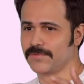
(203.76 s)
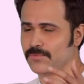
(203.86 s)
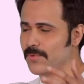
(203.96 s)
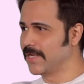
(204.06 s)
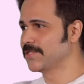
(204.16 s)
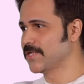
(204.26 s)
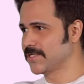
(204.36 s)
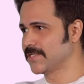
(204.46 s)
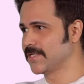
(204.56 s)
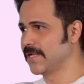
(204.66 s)
of this well
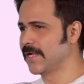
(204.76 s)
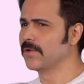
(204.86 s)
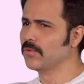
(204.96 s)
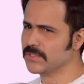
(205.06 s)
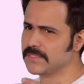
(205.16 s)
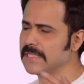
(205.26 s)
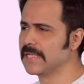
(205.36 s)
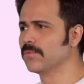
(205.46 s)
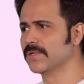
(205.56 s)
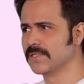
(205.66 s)
adjusted guy who is
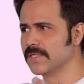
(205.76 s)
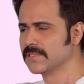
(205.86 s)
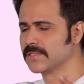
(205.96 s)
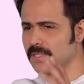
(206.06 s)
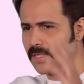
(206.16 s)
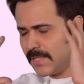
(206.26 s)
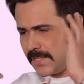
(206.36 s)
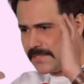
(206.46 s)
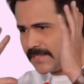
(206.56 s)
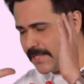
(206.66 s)
dealing with these
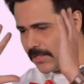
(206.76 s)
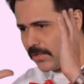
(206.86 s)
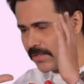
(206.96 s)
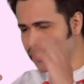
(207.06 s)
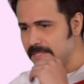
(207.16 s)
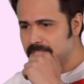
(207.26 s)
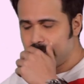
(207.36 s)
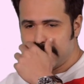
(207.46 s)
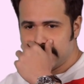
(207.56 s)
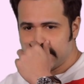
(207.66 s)
he's you know he's
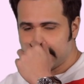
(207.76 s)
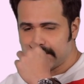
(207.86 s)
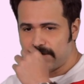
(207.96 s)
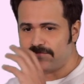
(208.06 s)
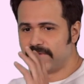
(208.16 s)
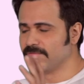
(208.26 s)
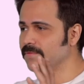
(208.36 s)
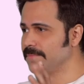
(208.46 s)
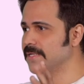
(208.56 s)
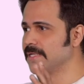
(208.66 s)
he's suffering
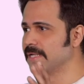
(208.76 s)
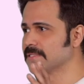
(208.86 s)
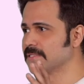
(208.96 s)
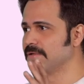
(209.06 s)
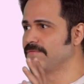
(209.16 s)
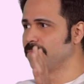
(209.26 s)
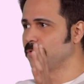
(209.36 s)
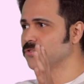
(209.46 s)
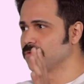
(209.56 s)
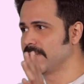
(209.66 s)
from PTSD,
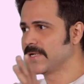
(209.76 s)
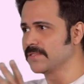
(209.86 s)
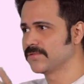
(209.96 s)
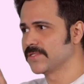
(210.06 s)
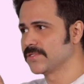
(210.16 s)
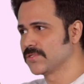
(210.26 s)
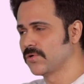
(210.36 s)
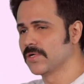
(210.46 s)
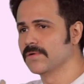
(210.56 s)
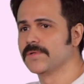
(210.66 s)
post-traumatic stress
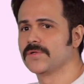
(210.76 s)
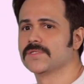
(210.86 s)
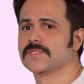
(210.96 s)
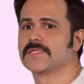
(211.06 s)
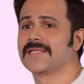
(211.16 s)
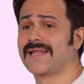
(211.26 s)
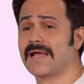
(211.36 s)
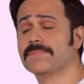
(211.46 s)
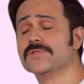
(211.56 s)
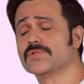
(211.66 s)
disorder, because that
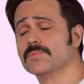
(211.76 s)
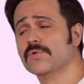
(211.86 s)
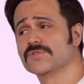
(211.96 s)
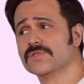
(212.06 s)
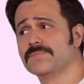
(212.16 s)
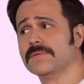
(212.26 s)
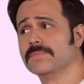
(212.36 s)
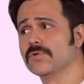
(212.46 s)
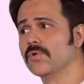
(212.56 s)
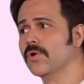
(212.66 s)
happens to most of the
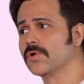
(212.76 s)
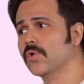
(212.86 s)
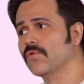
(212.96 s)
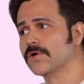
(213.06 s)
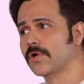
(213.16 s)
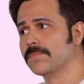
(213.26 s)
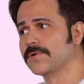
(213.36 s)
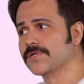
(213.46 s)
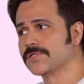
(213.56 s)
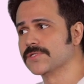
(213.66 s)
people who go on covert
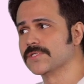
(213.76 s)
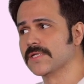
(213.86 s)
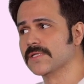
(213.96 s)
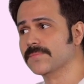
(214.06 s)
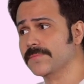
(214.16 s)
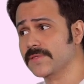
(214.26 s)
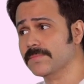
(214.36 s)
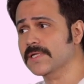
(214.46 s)
operations and in, in the